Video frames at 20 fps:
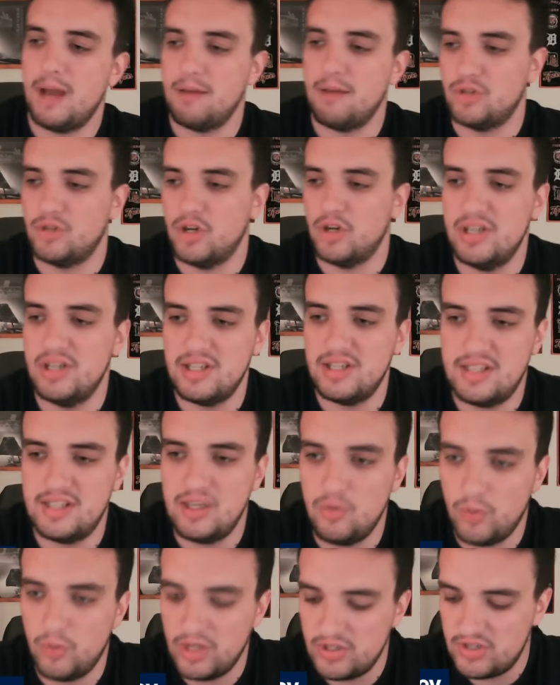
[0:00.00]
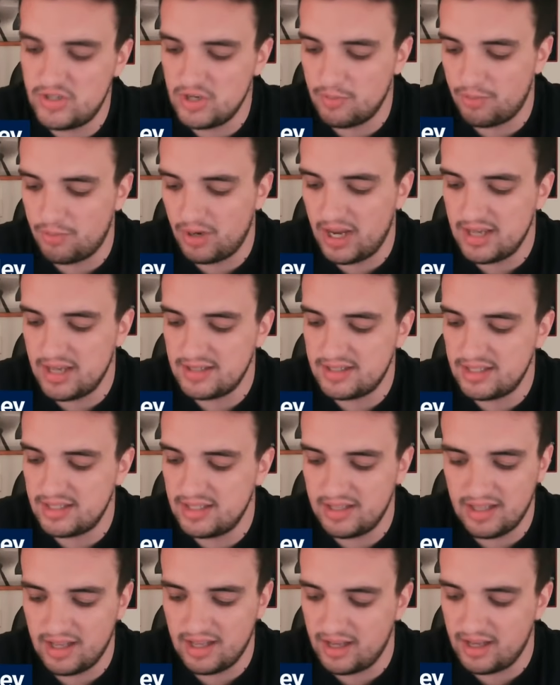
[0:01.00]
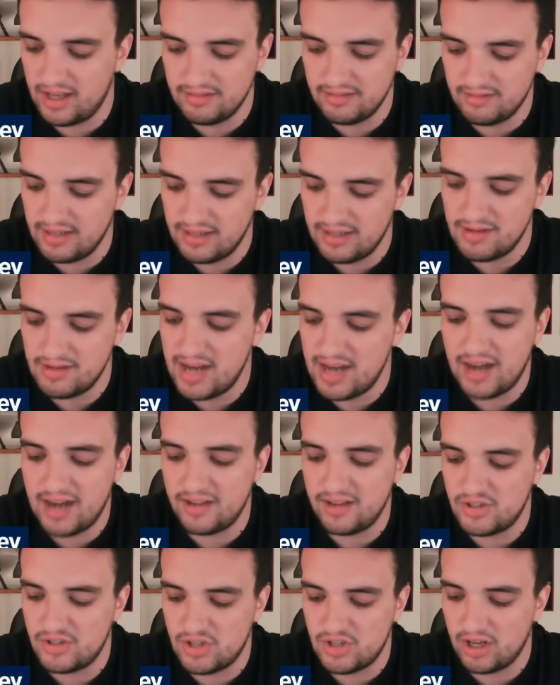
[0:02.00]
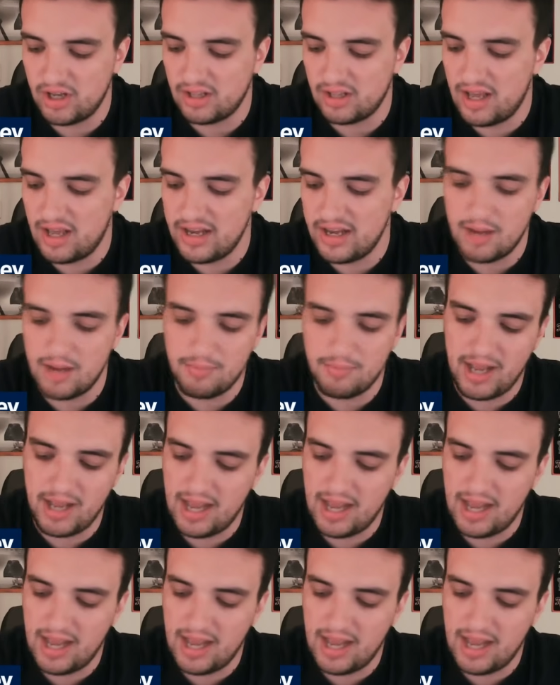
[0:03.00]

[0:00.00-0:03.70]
good to see Winsteel Perez not in the starting lineup.